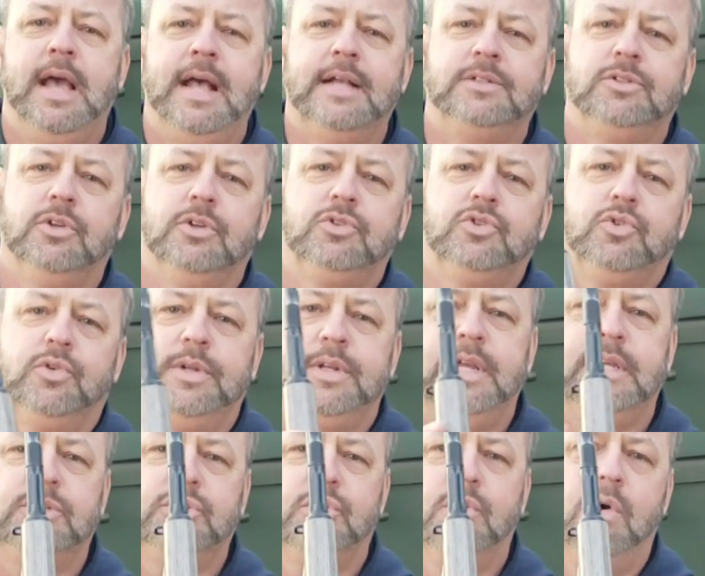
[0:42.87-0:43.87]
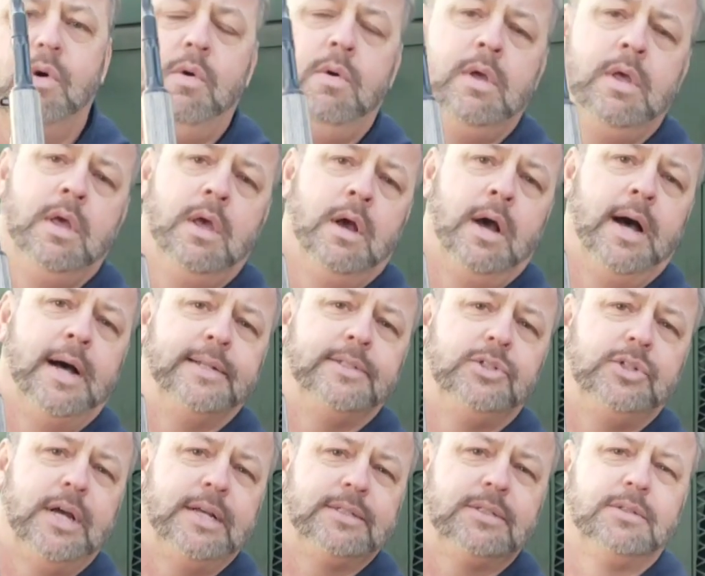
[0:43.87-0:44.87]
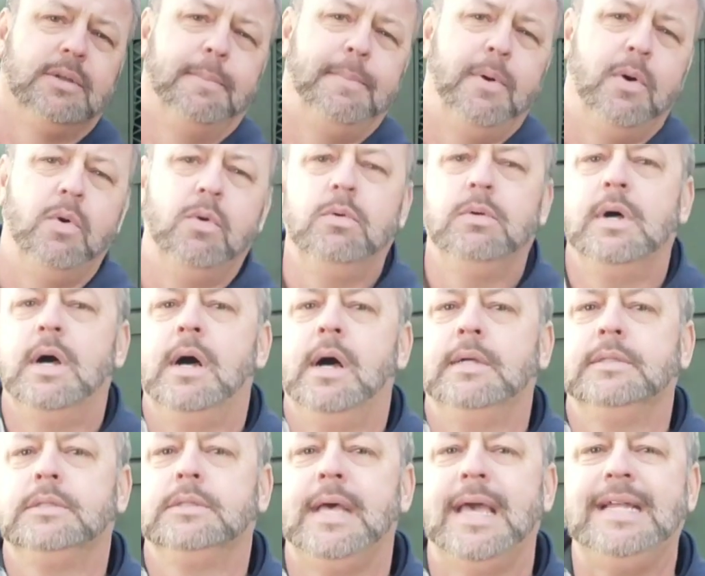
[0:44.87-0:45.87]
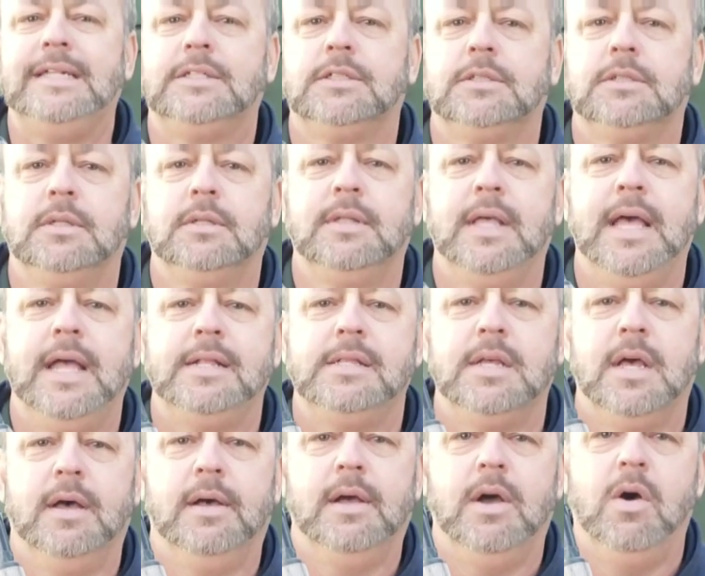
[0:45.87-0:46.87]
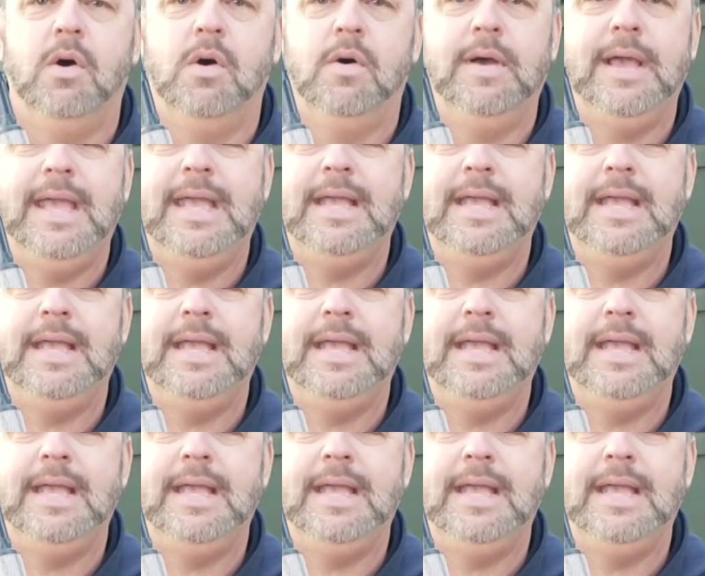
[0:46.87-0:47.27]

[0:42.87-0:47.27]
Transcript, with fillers: has the traditional adjustable uh, sights that uh, all